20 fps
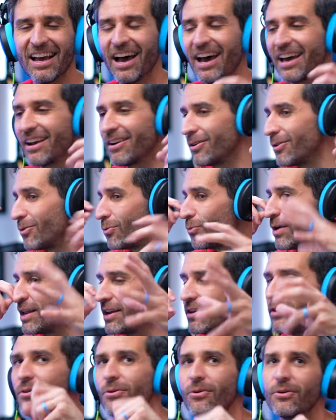I don't know,
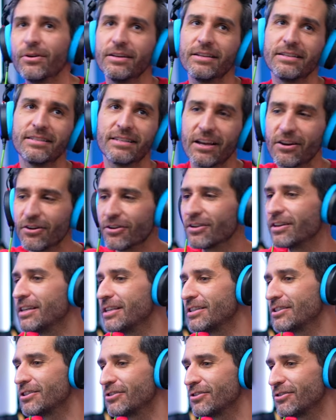wind noise, air
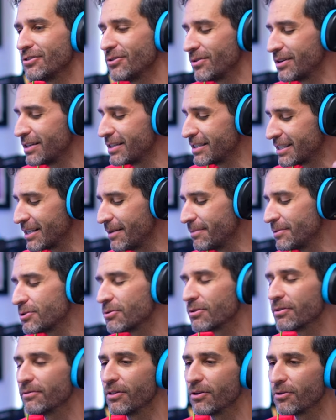conditioner noise, some
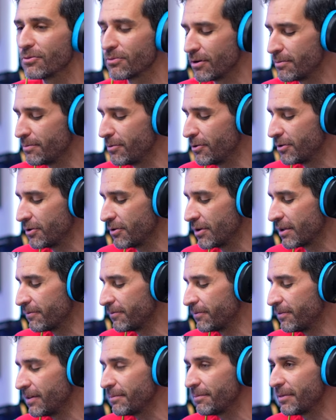sort of low rumble, you can
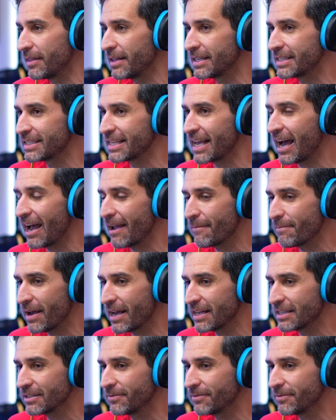flip this high pass